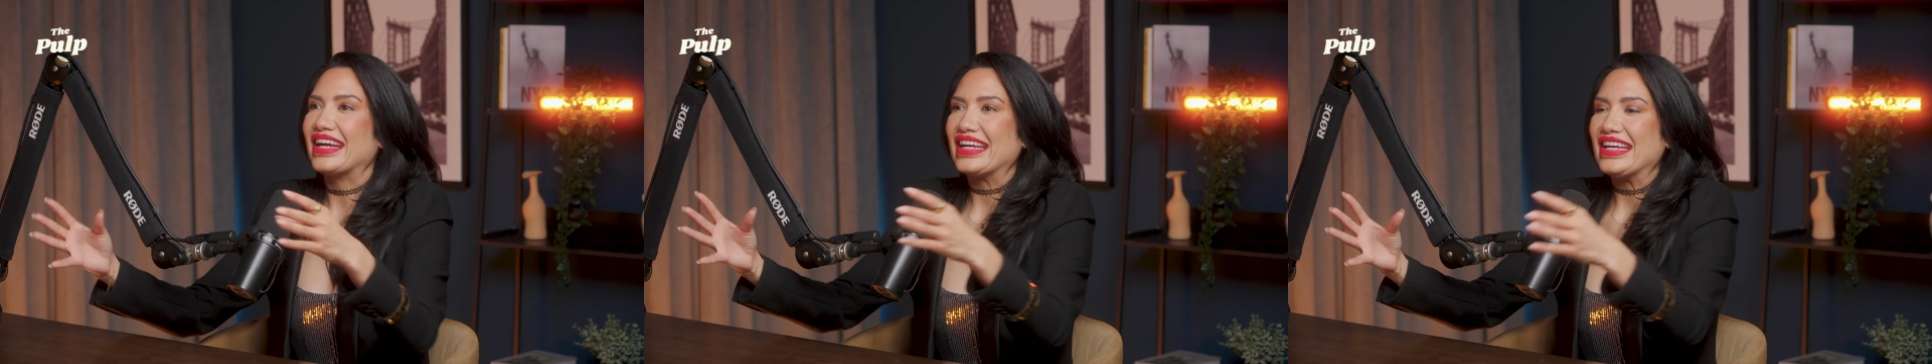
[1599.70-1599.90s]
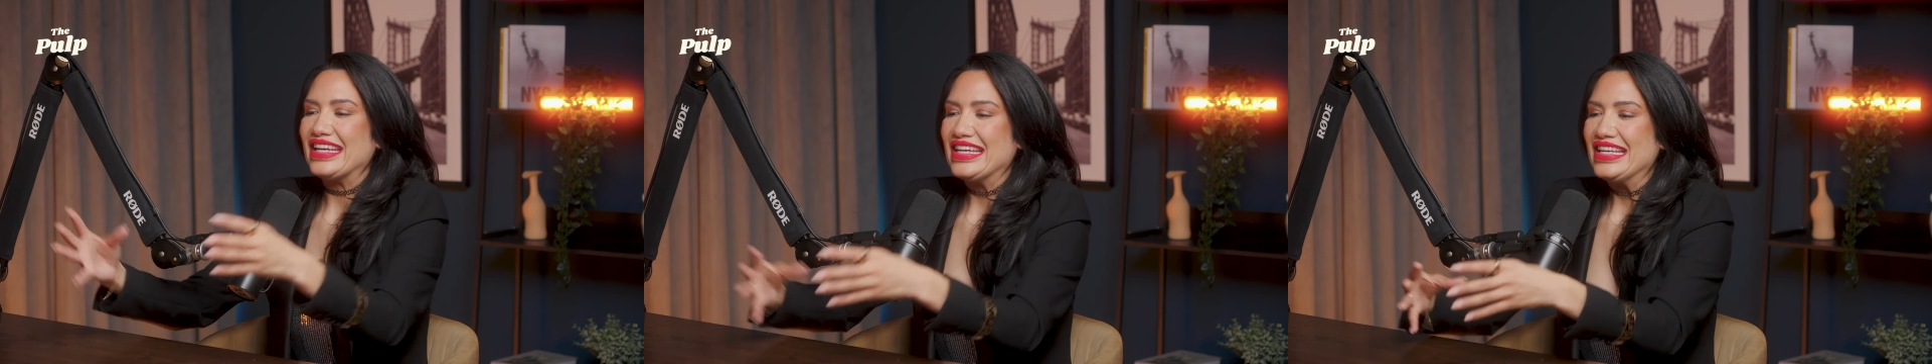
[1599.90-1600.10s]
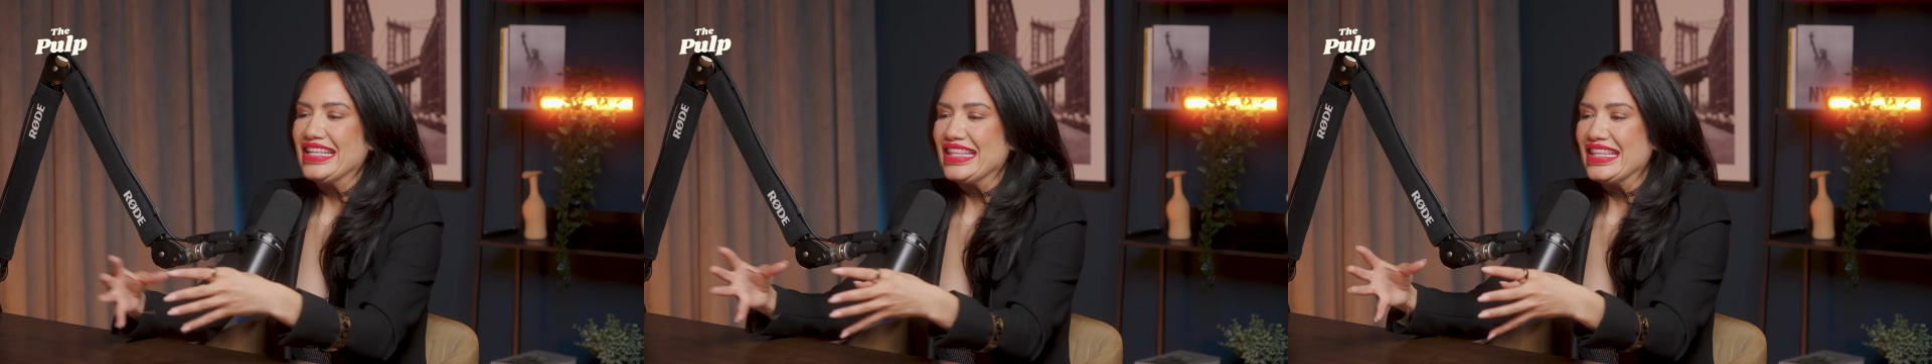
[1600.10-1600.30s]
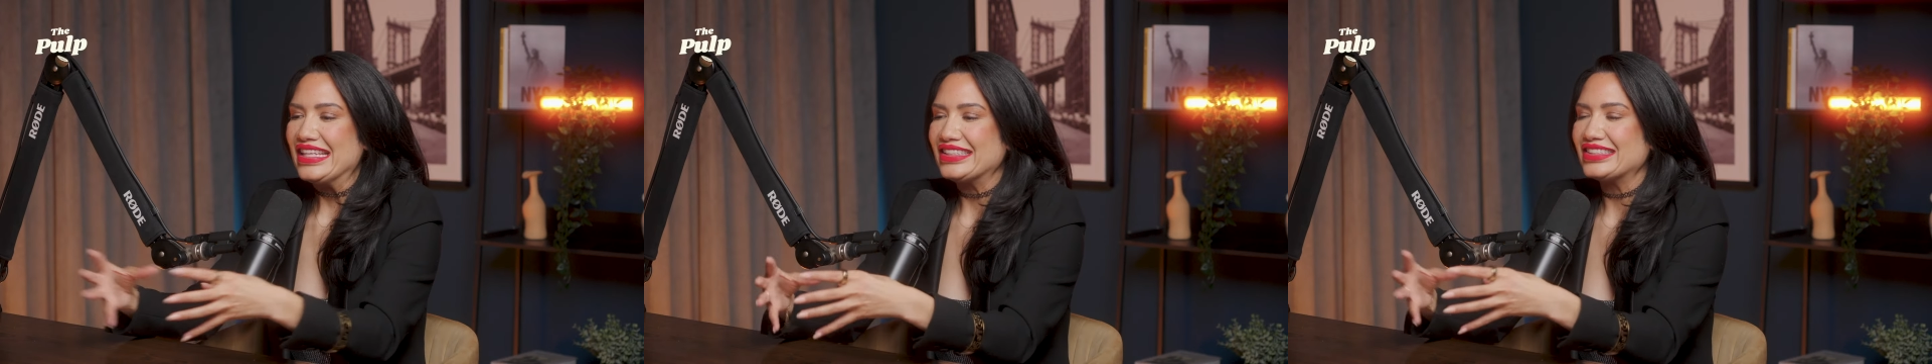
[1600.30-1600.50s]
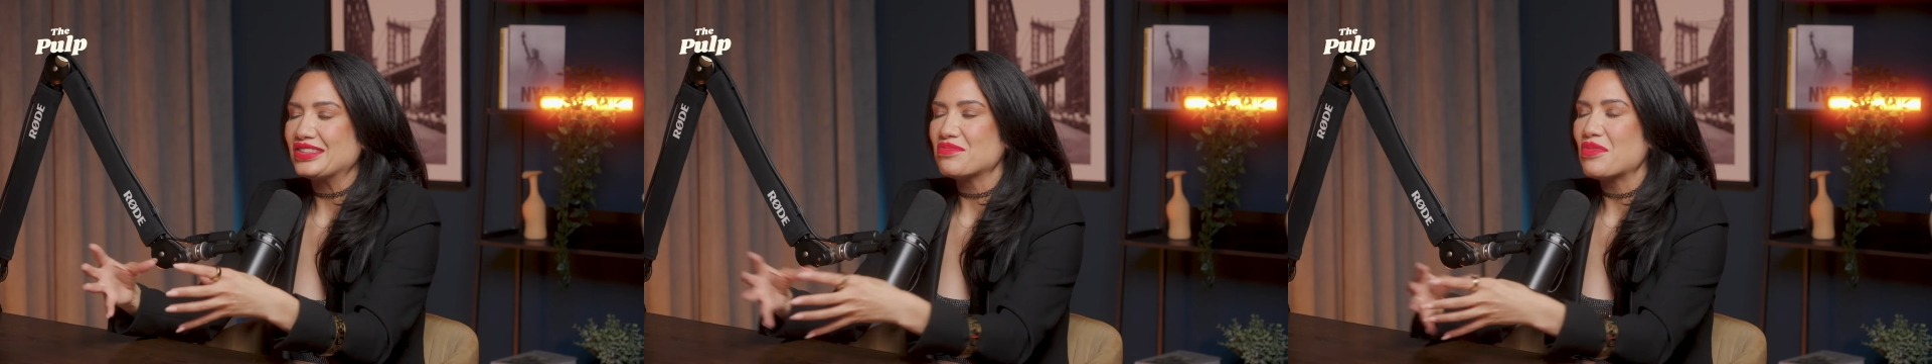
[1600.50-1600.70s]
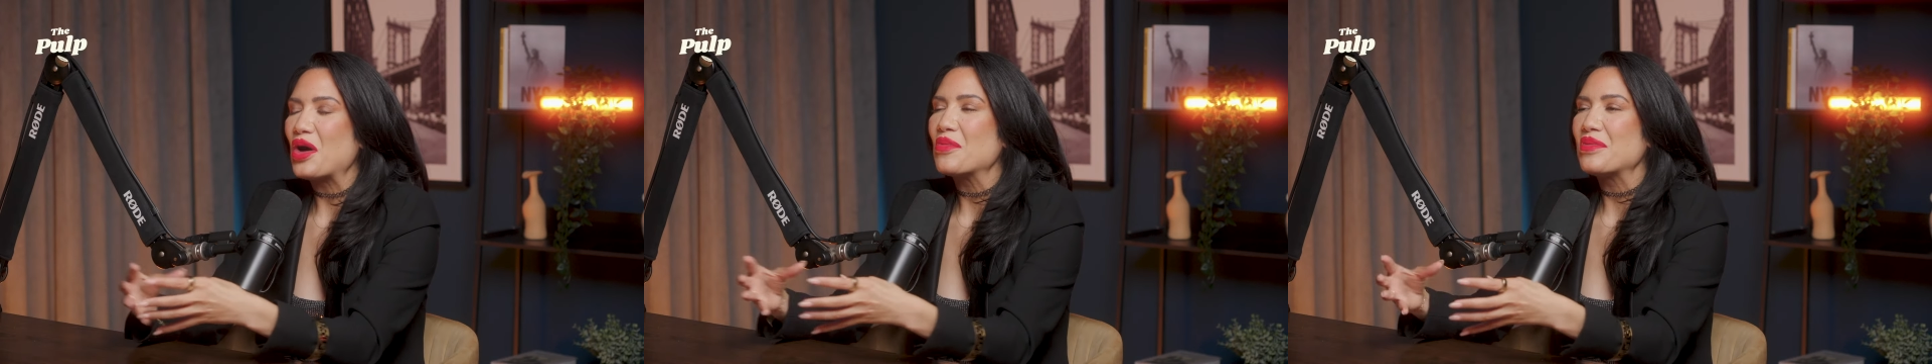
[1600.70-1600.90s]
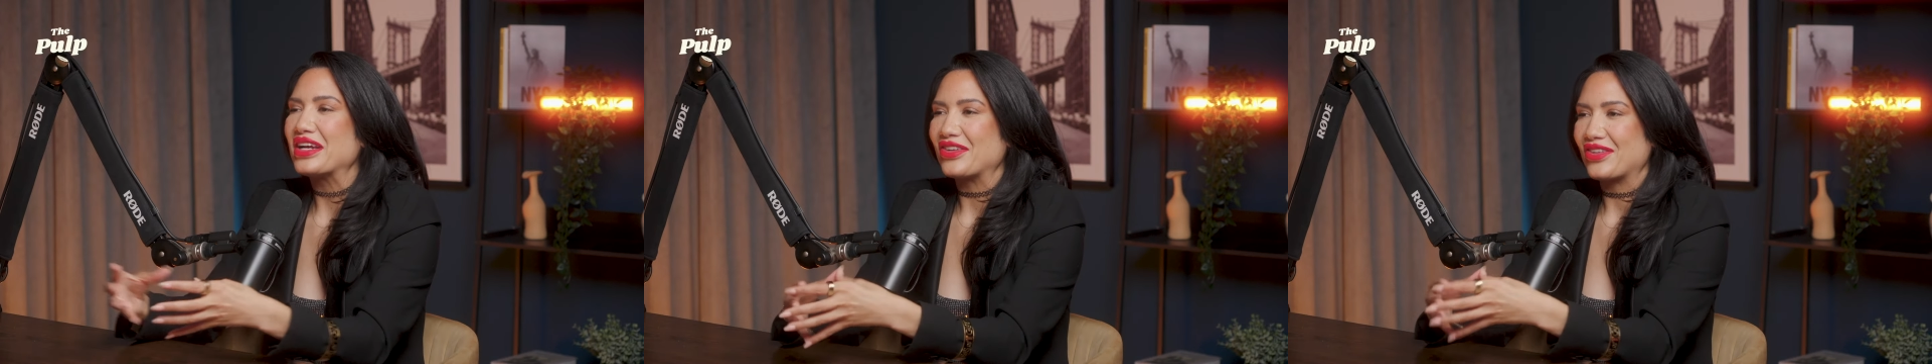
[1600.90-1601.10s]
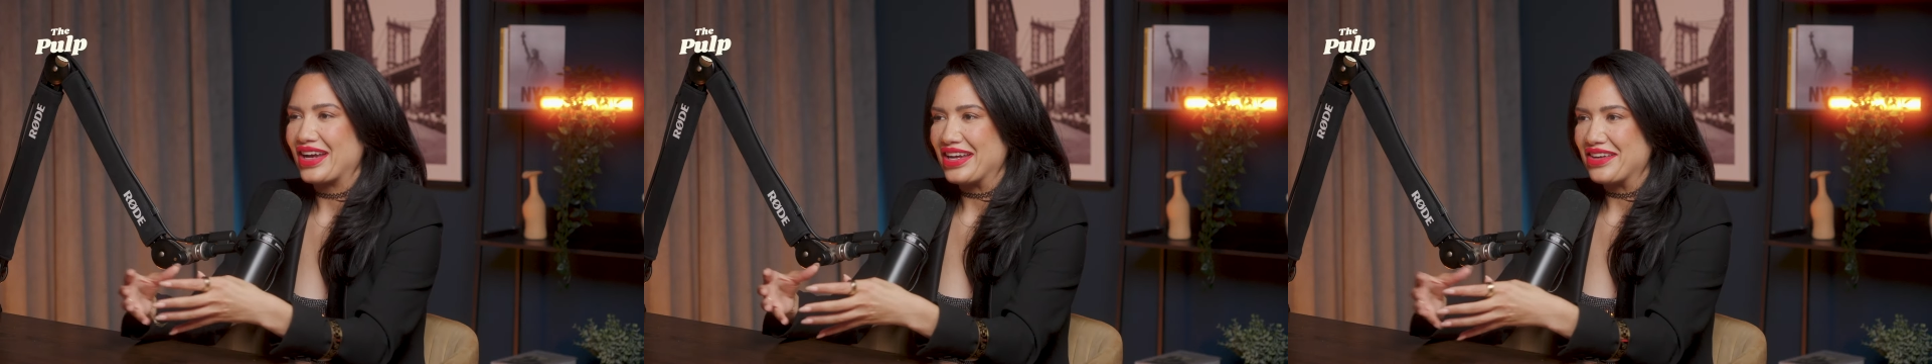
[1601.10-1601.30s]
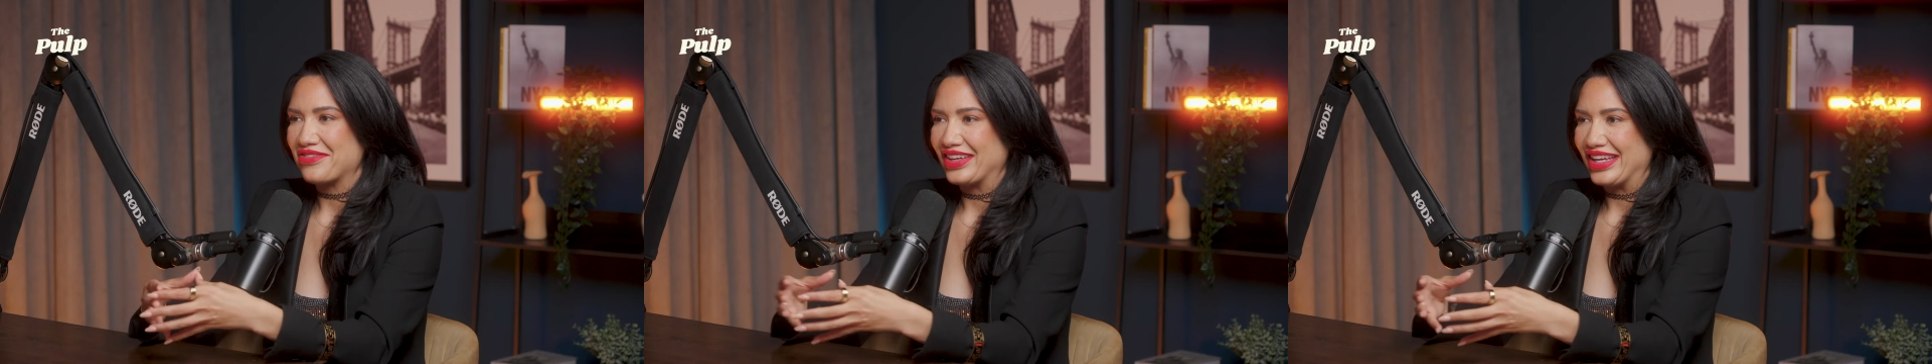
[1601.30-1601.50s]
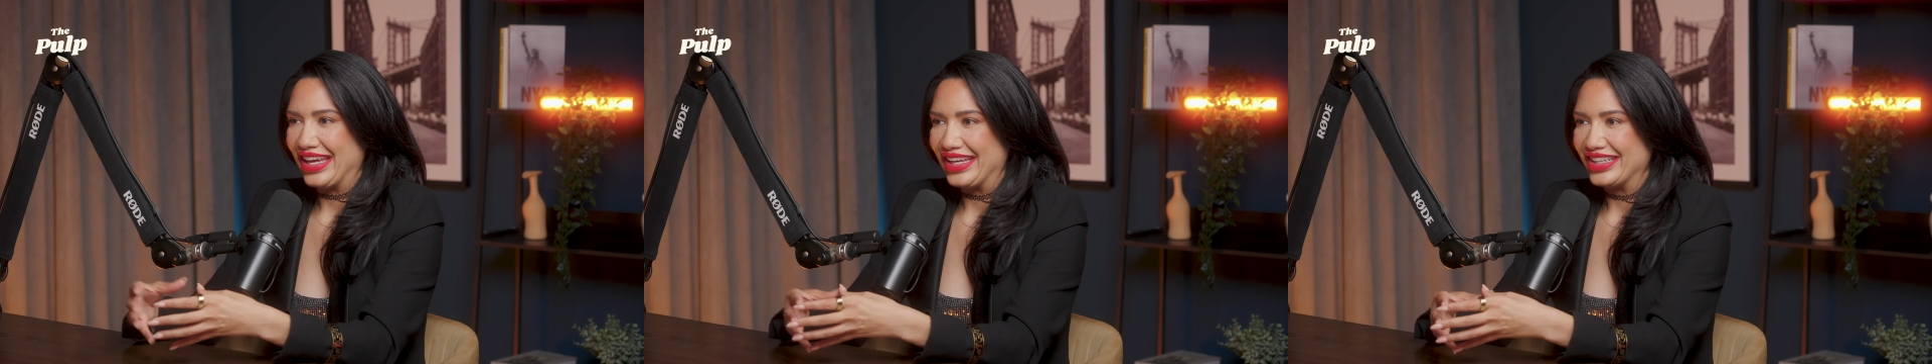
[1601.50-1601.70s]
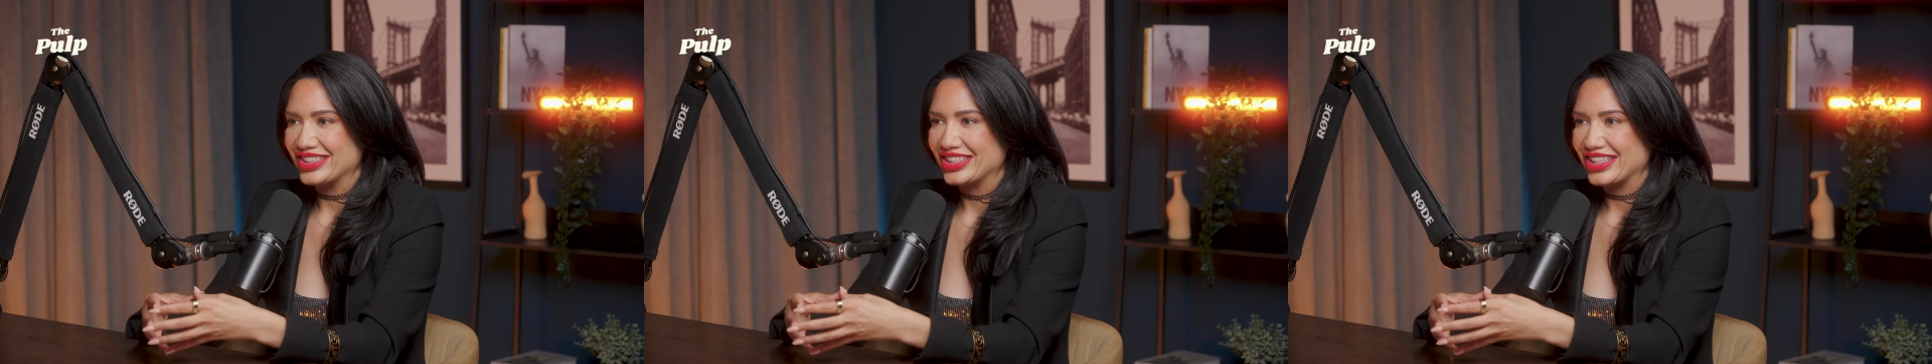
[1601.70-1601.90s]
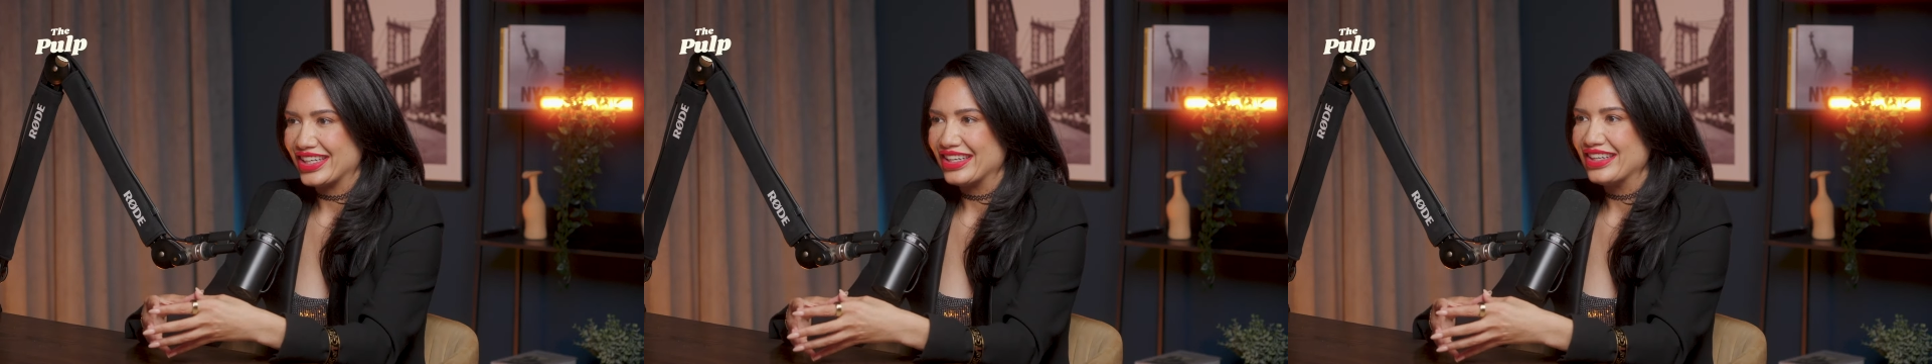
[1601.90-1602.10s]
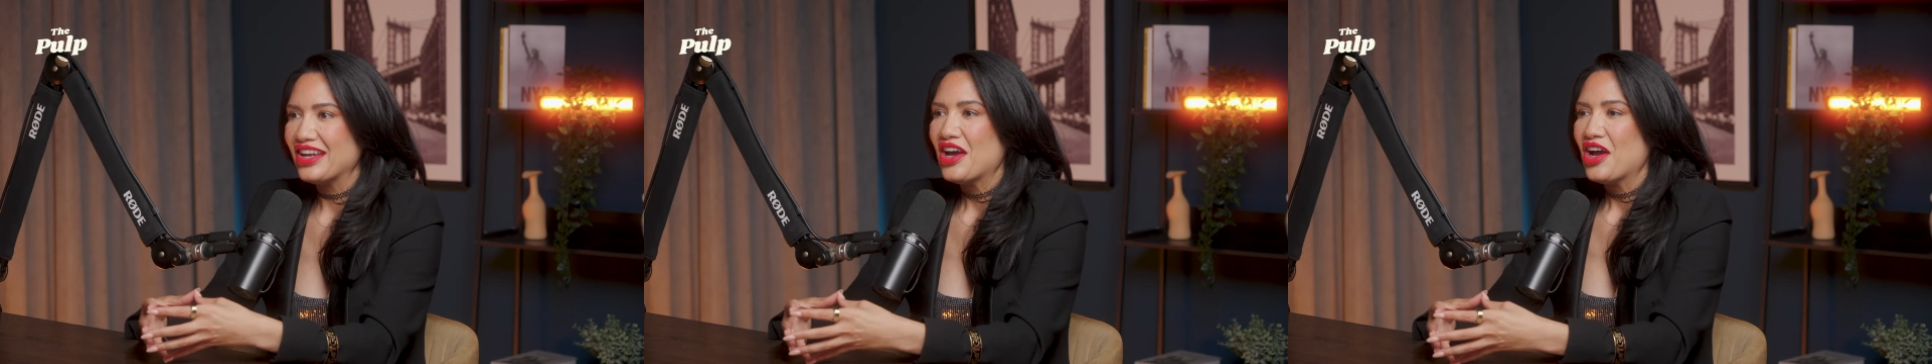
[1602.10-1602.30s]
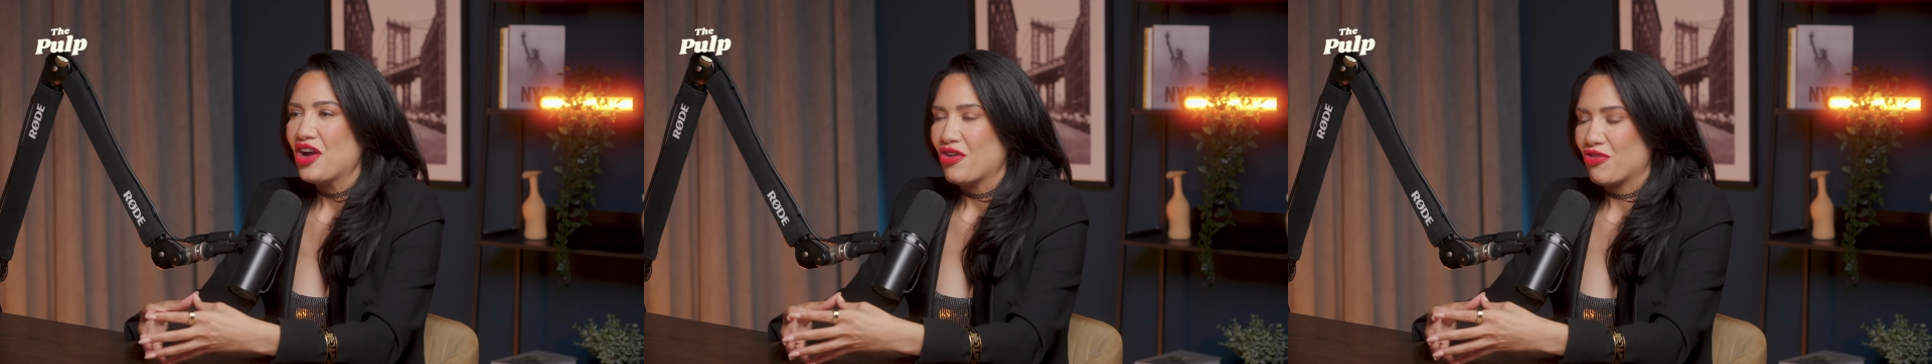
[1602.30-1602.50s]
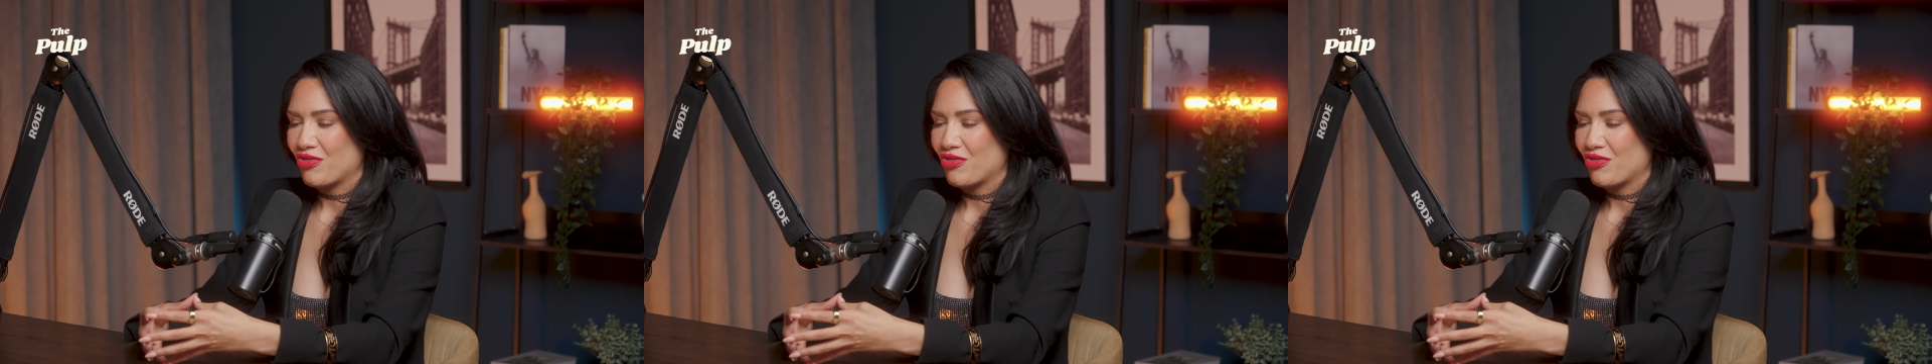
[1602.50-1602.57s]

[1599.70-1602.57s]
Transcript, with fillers: like Got it. in this moment gratification uh -huh.